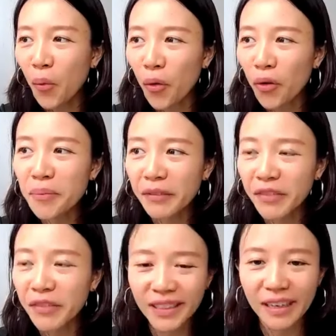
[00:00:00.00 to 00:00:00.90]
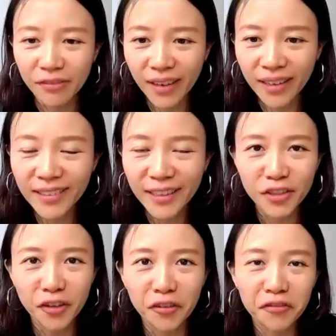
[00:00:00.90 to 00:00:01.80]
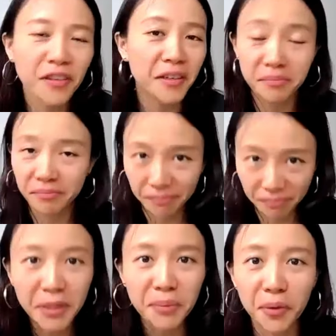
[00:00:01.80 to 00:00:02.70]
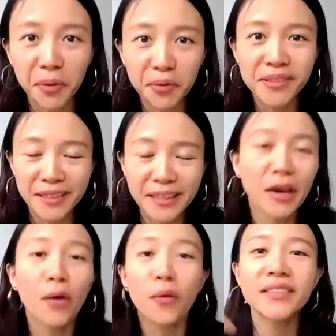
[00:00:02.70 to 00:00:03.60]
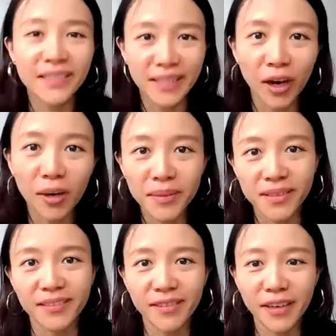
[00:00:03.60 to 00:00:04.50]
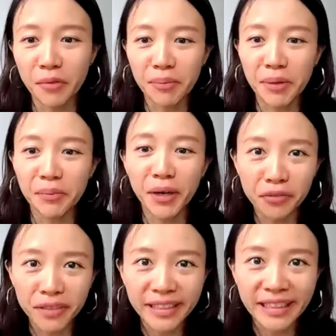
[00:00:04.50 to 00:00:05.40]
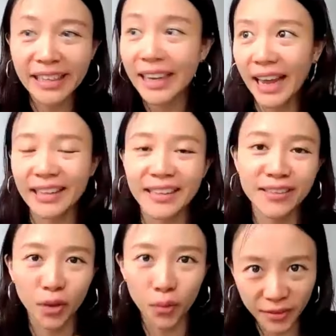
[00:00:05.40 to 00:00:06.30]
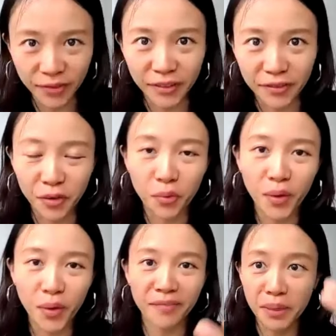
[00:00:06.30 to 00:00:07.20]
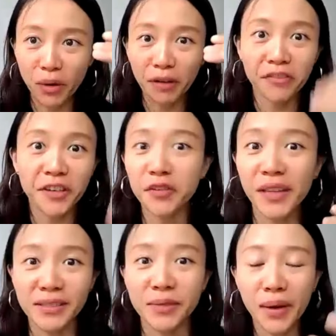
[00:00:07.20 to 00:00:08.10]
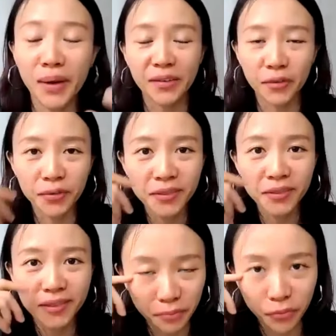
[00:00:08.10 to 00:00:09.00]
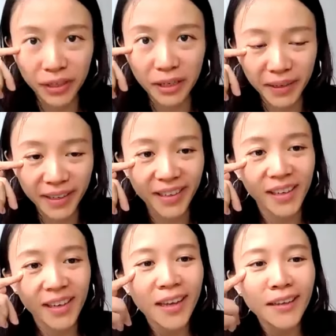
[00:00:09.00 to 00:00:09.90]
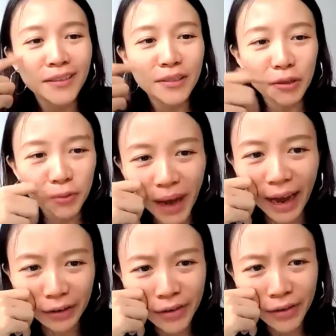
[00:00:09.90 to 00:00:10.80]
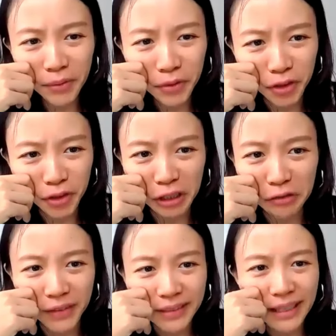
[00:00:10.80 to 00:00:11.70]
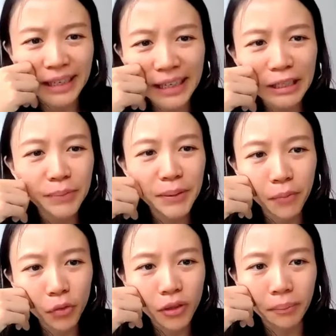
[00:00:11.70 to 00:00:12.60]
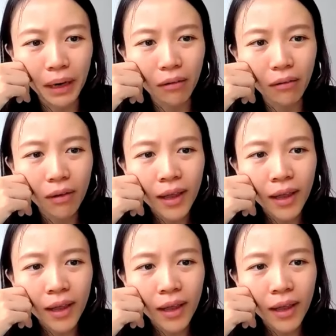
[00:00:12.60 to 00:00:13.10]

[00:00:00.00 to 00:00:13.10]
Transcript: Warren Buffett take advantage of he always does the opposite, right? When people are greedy and he's always fearful. When people are fearful, that's when he goes really big. So are you able to share with us a little bit more about